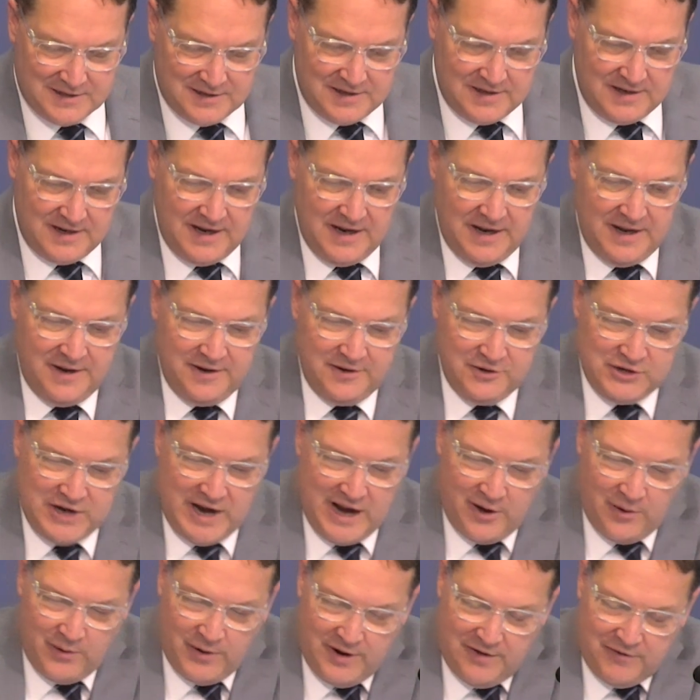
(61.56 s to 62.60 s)
in
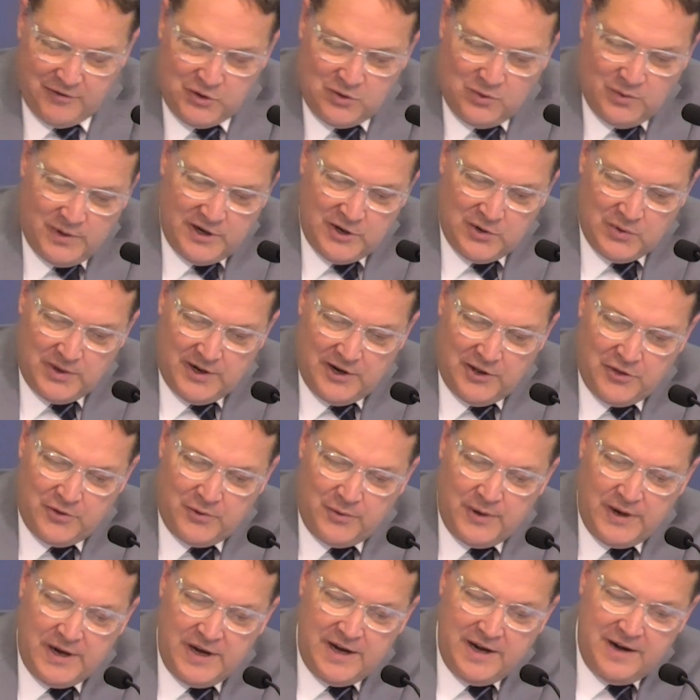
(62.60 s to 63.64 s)
January of
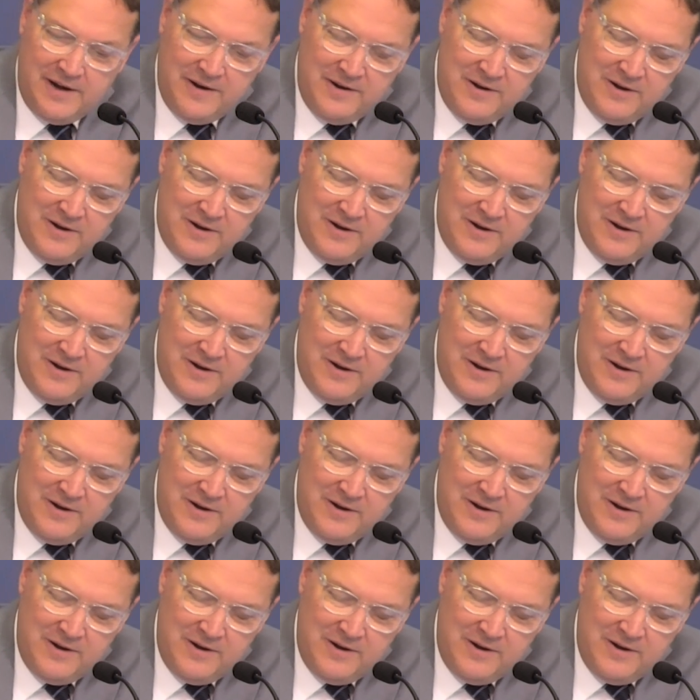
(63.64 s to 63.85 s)
2023,